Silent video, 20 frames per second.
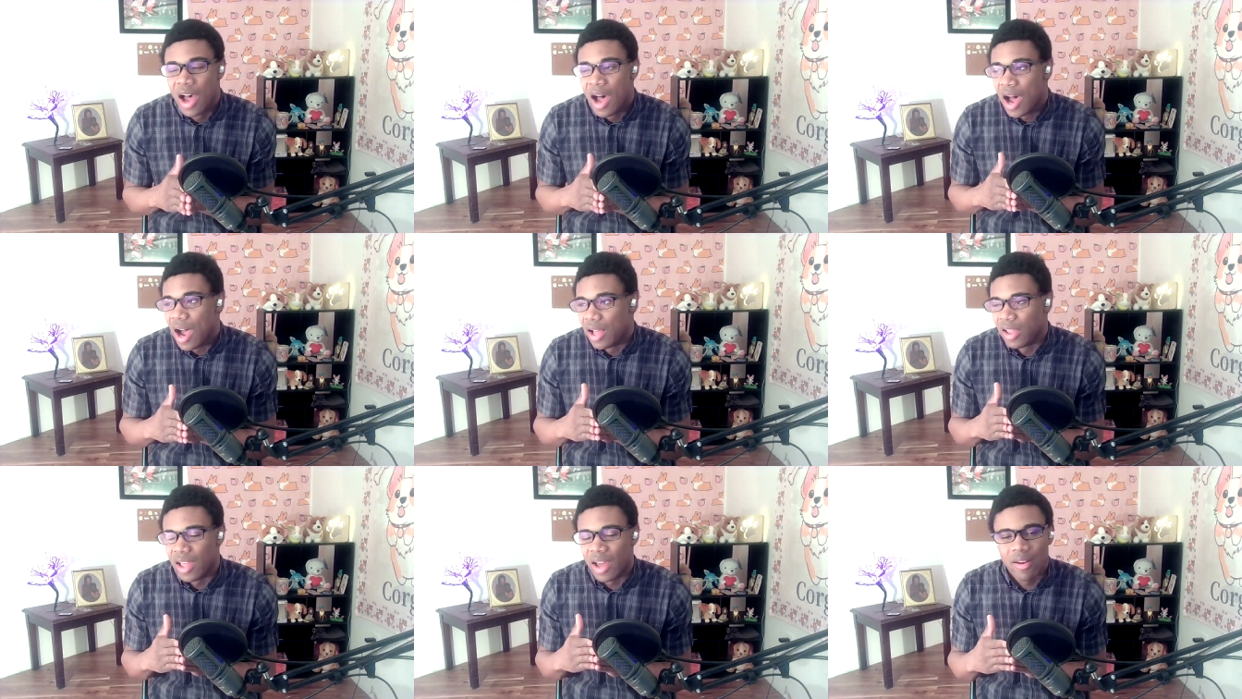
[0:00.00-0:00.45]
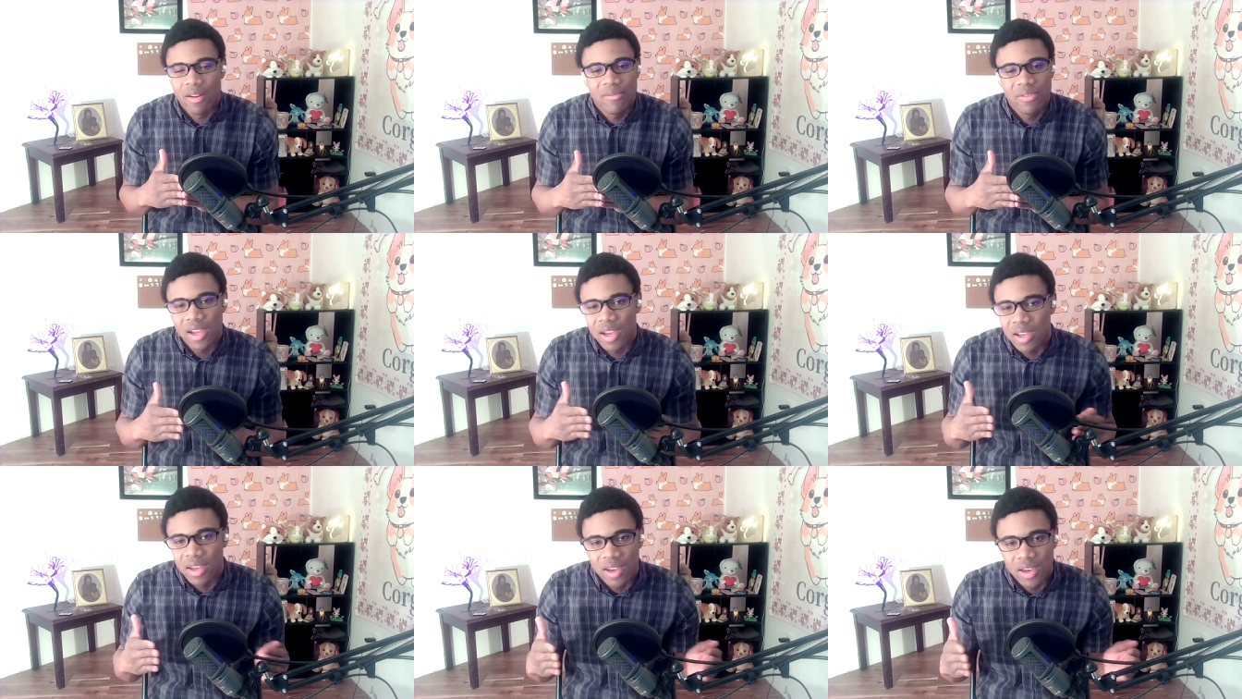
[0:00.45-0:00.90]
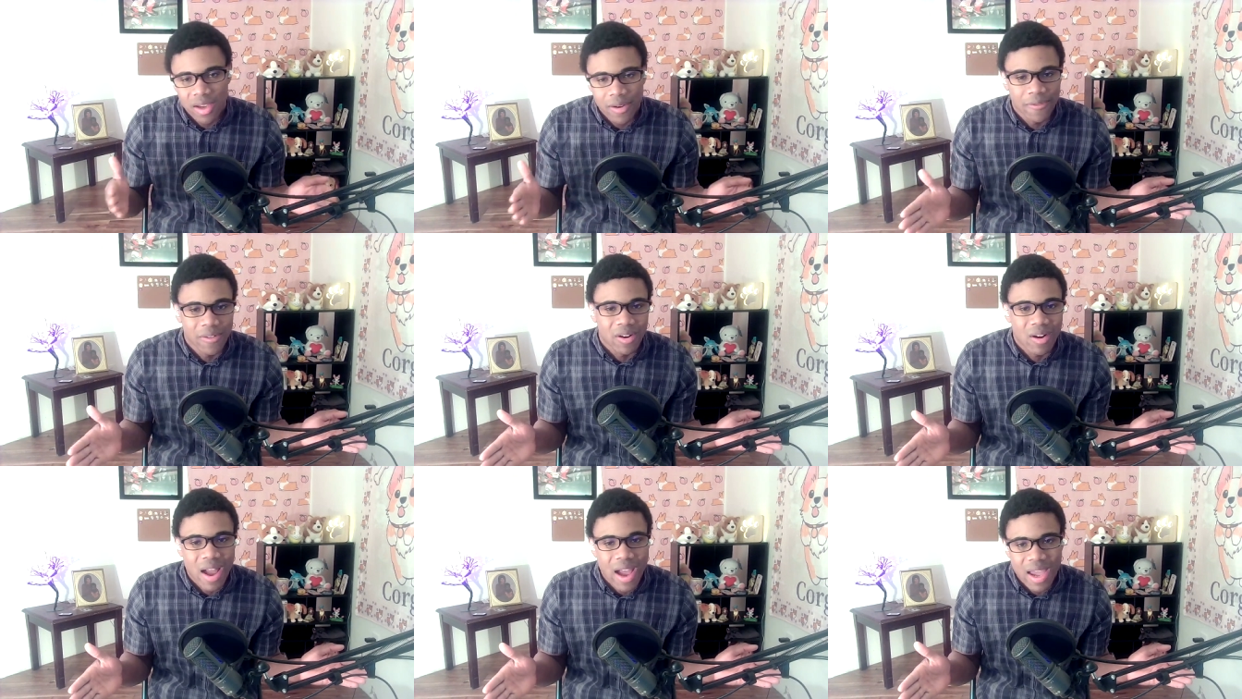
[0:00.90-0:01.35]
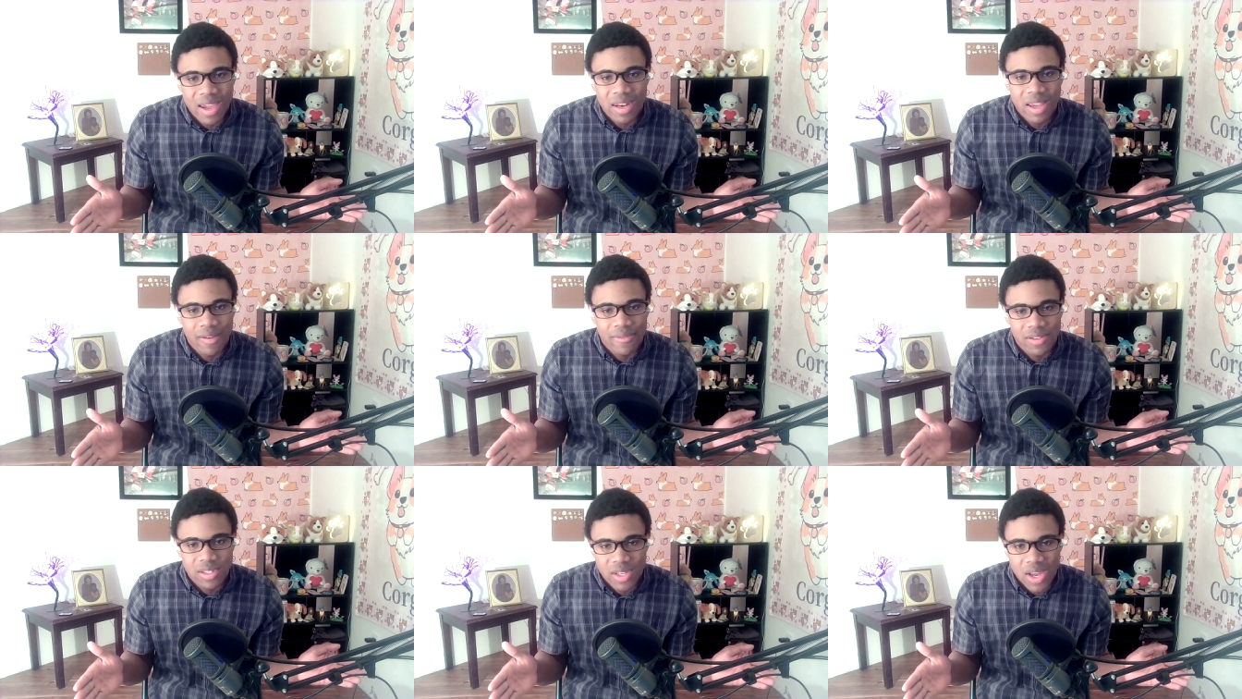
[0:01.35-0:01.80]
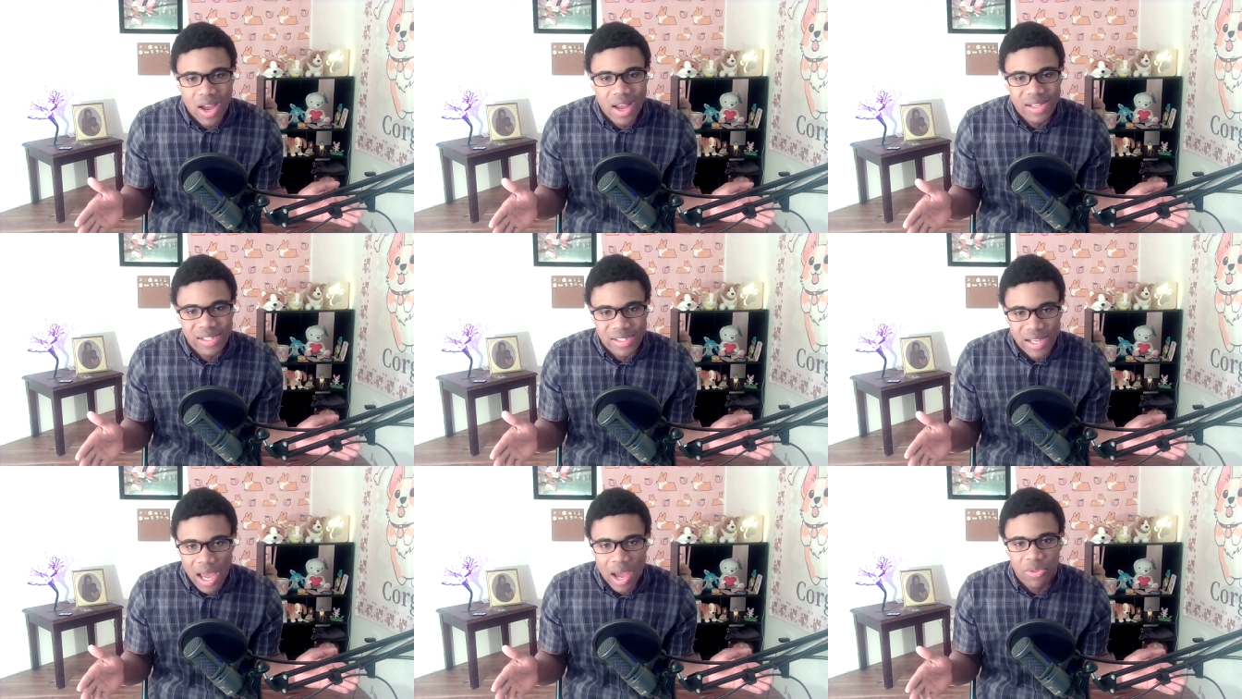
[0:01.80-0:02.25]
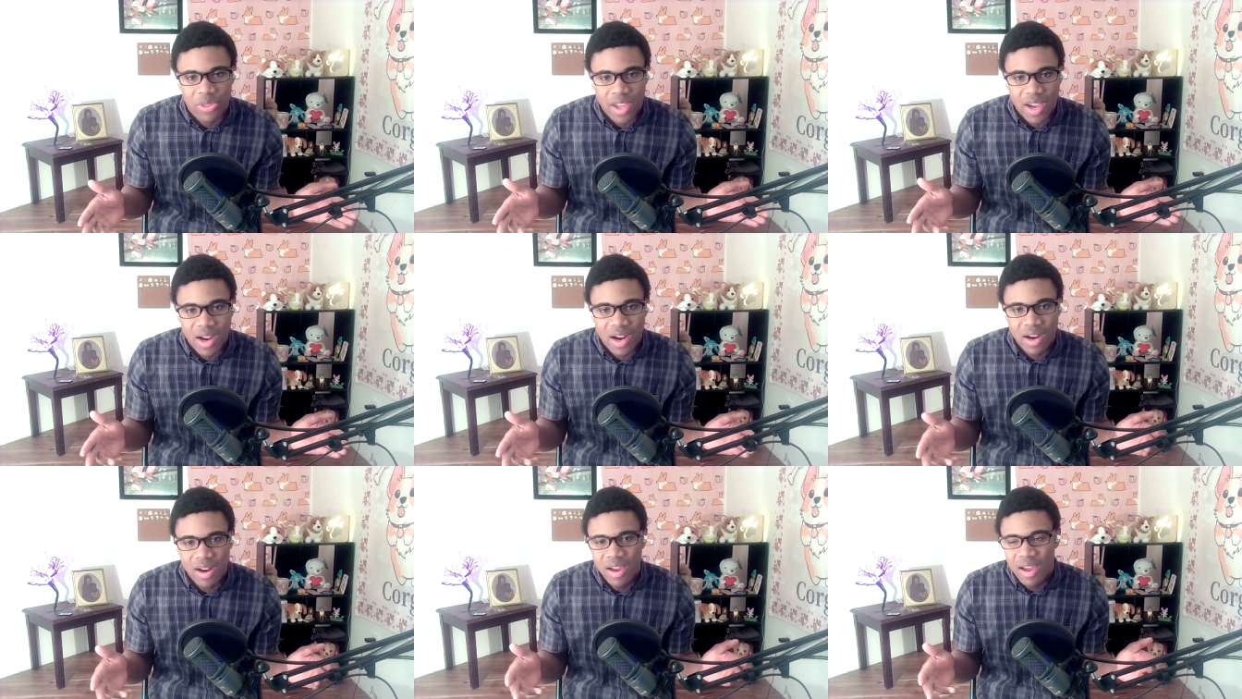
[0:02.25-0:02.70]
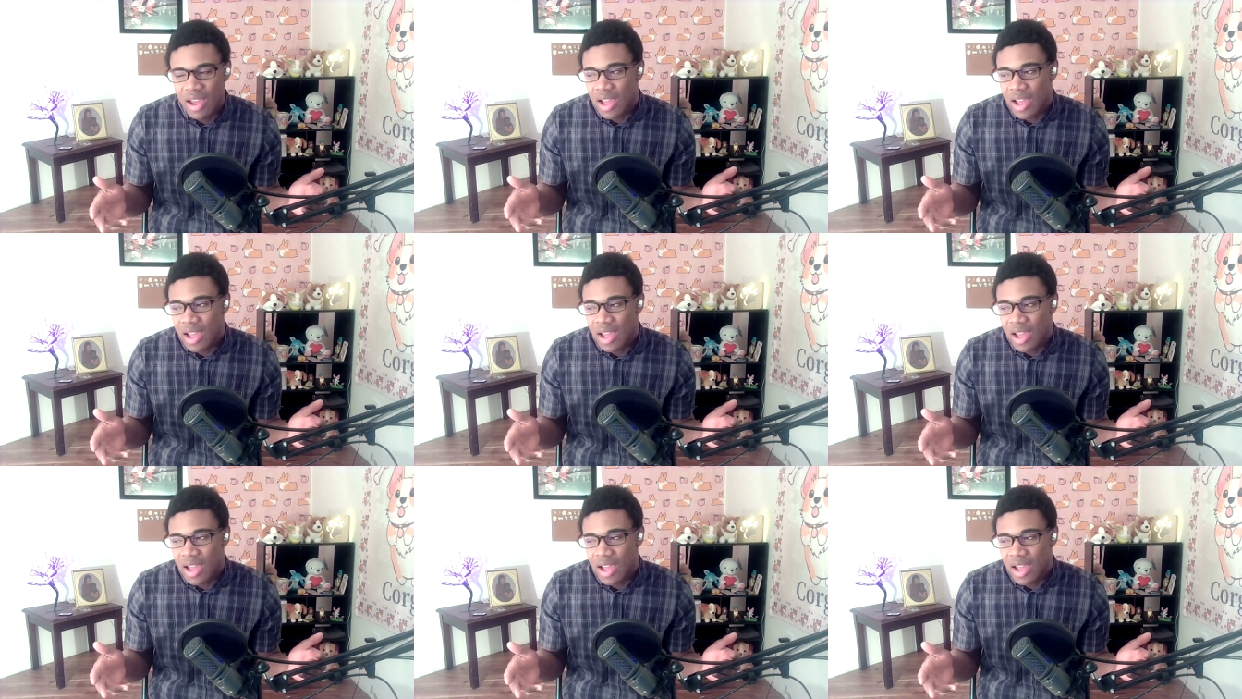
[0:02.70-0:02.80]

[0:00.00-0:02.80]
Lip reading: a lot of the good variety of songs out there.